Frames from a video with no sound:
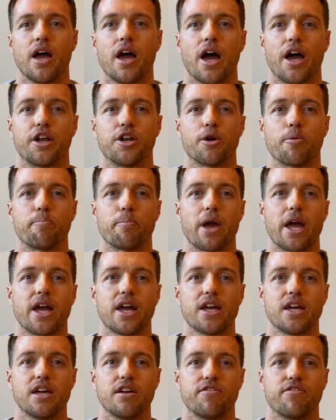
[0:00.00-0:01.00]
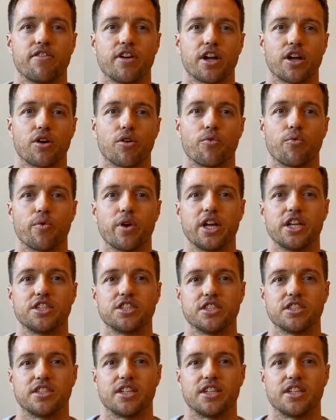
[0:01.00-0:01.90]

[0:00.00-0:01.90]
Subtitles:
and your pinky finger reaches